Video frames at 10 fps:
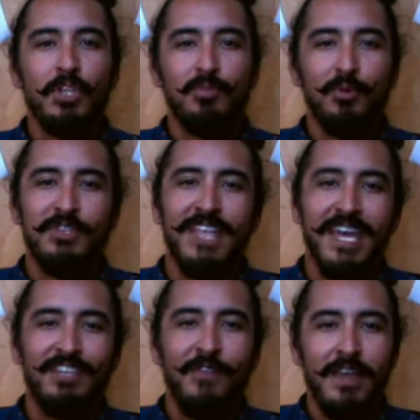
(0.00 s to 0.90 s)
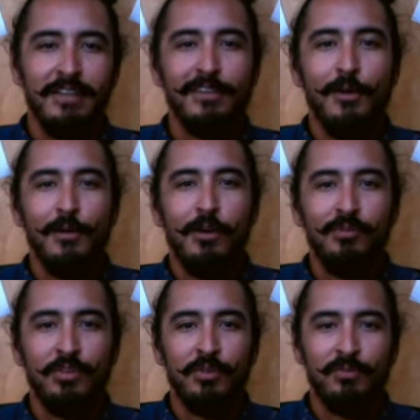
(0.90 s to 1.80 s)
more satisfying to go
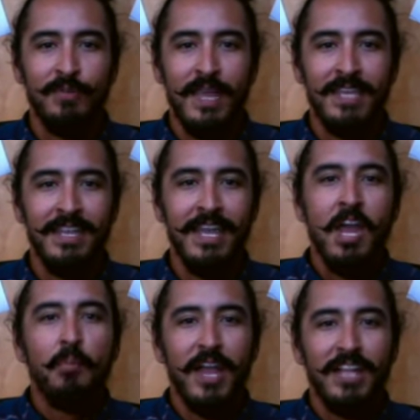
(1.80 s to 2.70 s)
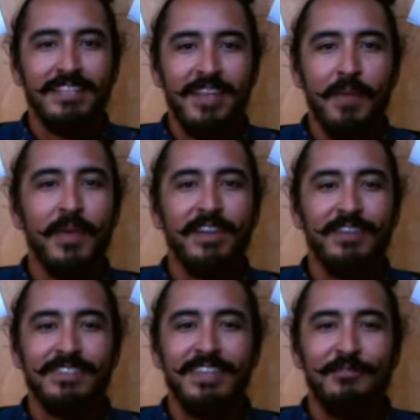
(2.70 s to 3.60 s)
home to red. Practice up, and I'll
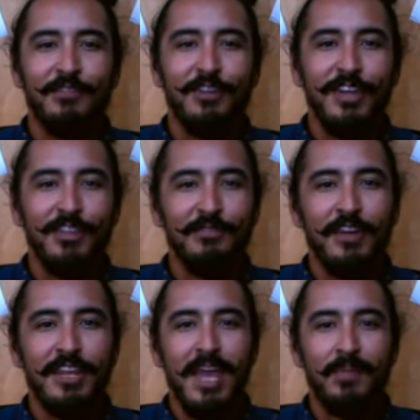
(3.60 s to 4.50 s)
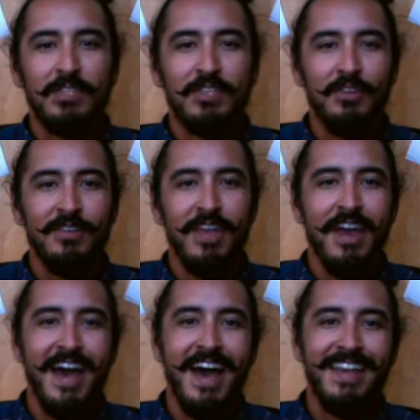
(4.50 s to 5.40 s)
see you for another fun episode
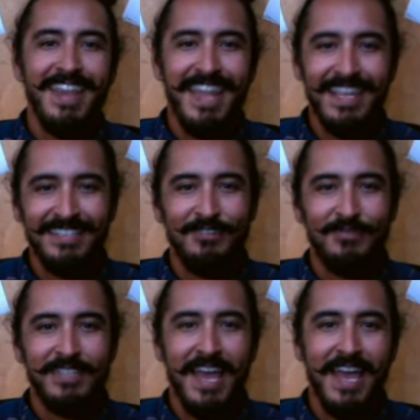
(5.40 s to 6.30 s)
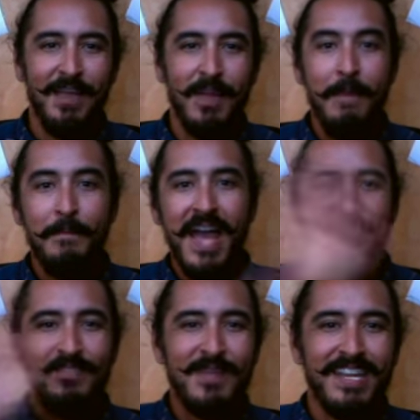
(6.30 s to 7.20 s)
on next Uke Time. Bye,
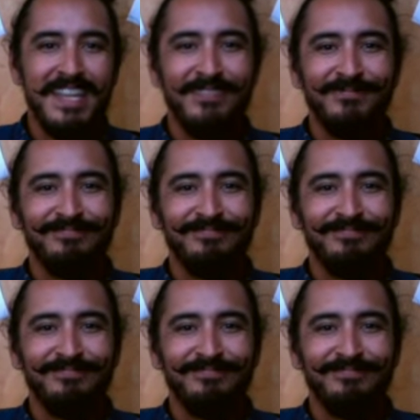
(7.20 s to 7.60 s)
everybody!